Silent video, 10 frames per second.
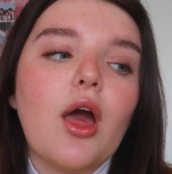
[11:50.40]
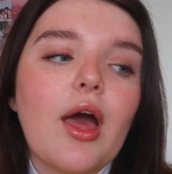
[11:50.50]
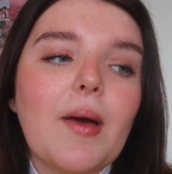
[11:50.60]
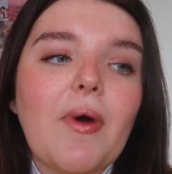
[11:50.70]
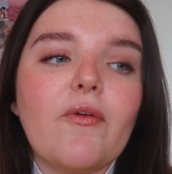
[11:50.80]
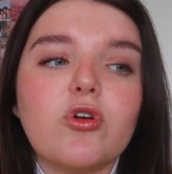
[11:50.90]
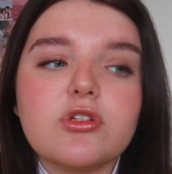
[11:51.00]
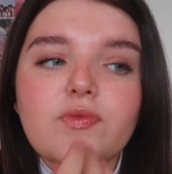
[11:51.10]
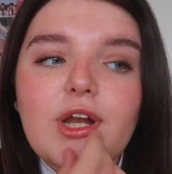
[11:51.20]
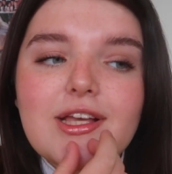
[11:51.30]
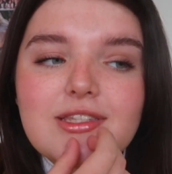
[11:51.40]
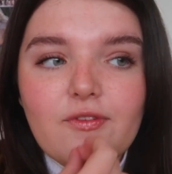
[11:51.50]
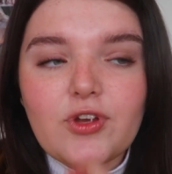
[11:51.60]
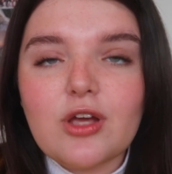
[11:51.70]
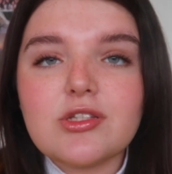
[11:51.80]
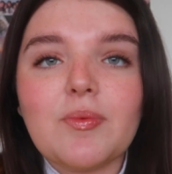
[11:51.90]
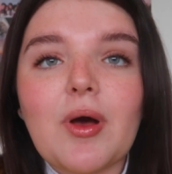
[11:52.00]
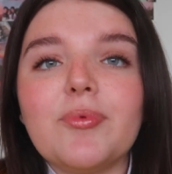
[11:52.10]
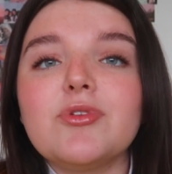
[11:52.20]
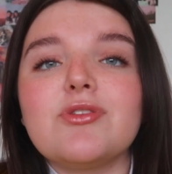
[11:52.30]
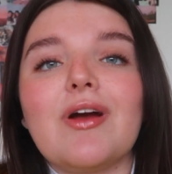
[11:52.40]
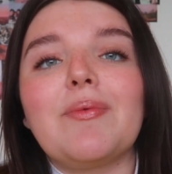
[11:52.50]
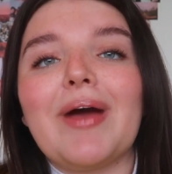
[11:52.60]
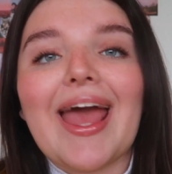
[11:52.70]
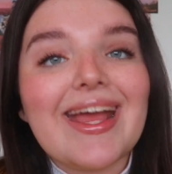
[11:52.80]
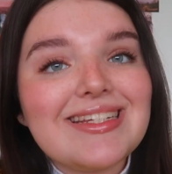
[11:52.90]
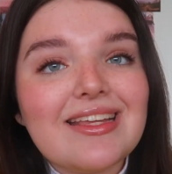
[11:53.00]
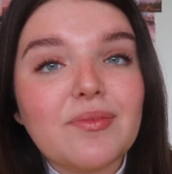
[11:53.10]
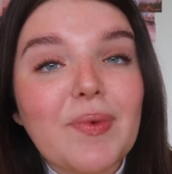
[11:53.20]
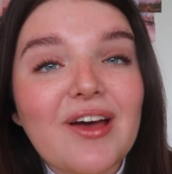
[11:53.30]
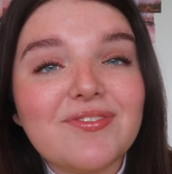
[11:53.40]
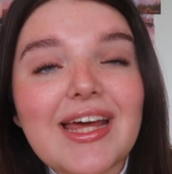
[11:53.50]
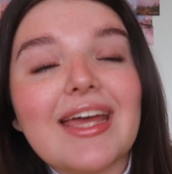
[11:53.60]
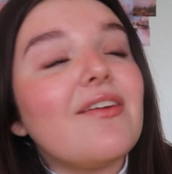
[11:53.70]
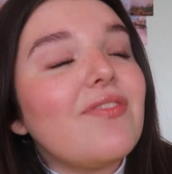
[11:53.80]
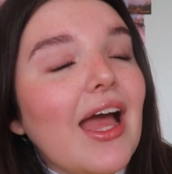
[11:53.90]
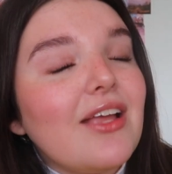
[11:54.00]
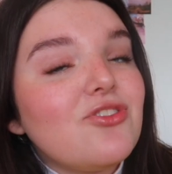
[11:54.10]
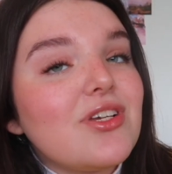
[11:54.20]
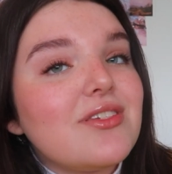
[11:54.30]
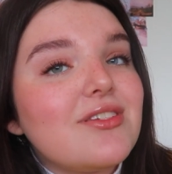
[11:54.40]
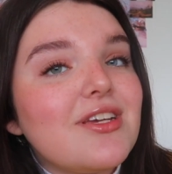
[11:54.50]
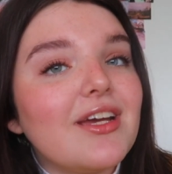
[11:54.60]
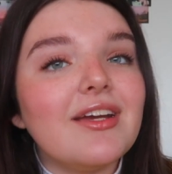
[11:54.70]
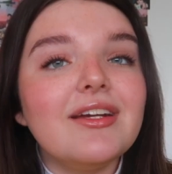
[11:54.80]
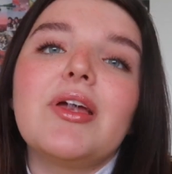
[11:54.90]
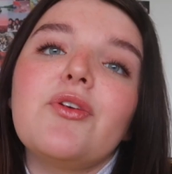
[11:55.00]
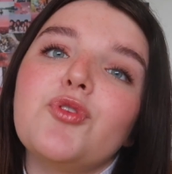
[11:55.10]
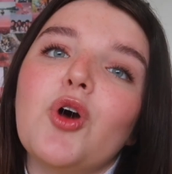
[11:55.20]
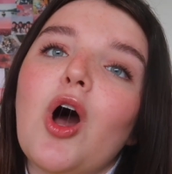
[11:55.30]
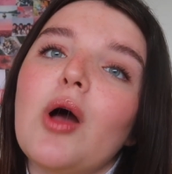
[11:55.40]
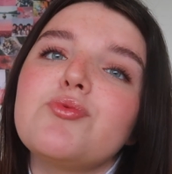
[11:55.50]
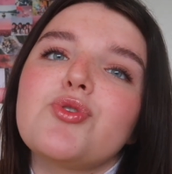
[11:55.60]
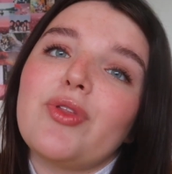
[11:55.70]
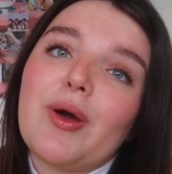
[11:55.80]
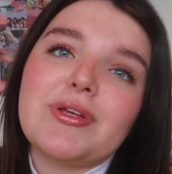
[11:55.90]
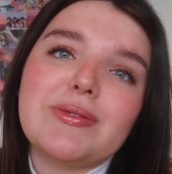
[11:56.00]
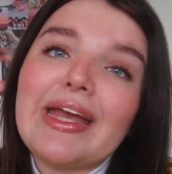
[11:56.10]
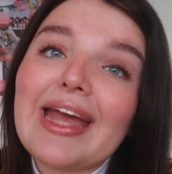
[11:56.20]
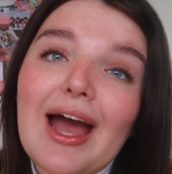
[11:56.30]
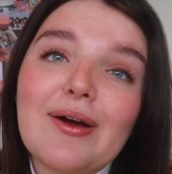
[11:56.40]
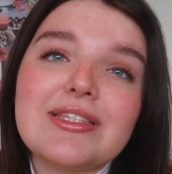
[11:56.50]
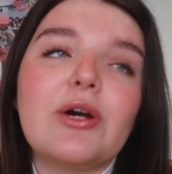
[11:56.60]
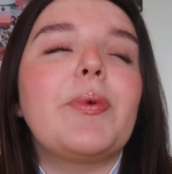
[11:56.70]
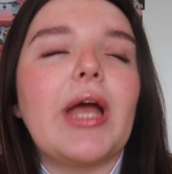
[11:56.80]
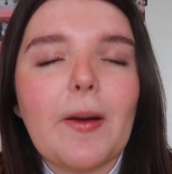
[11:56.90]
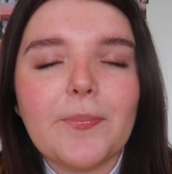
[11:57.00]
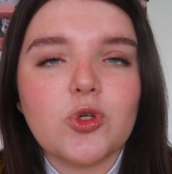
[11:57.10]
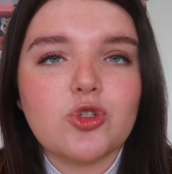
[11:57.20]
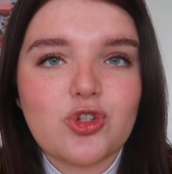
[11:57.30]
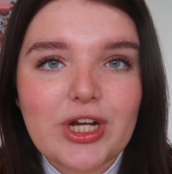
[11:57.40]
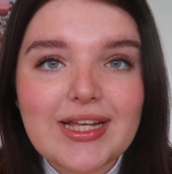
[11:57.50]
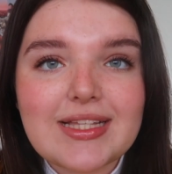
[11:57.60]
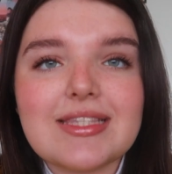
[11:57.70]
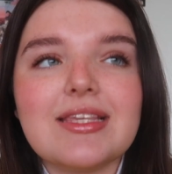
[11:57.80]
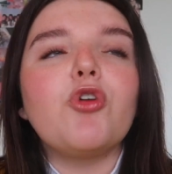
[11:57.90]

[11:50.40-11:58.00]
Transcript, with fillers: Um, I've got some really exciting videos come up surrounding my 18th birthday if that interests you. If not, I'm sure there'll be something else that will be up your street.